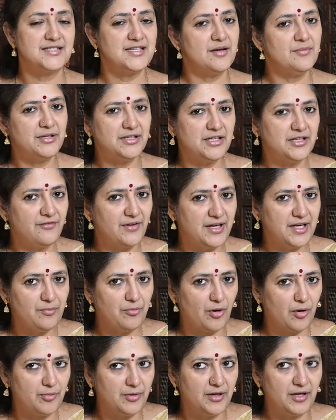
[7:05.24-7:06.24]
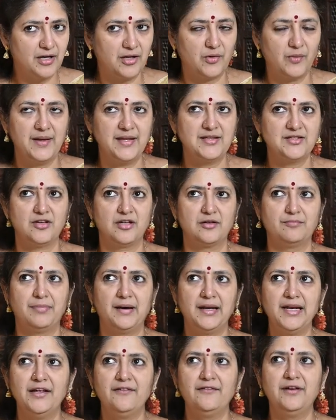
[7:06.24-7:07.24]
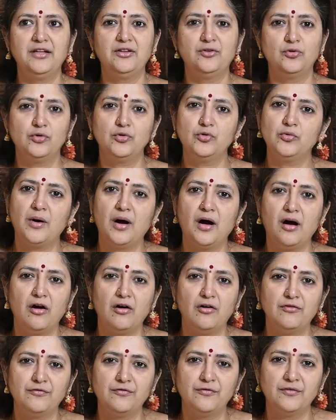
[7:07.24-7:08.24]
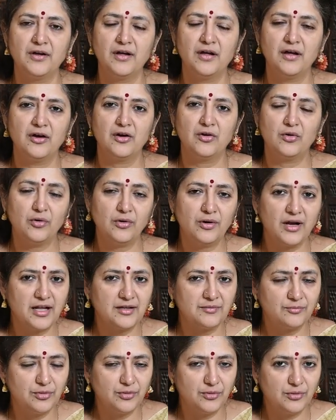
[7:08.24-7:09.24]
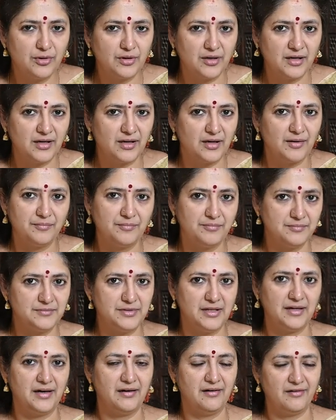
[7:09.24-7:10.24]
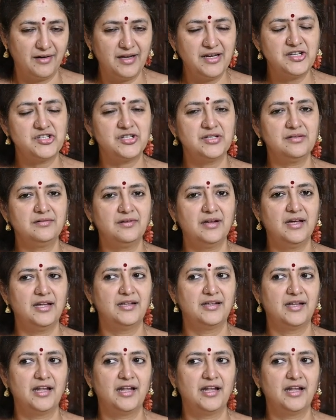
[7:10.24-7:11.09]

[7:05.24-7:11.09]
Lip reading: Some other very popular queens are Pallavi Duruva of Koratpur region.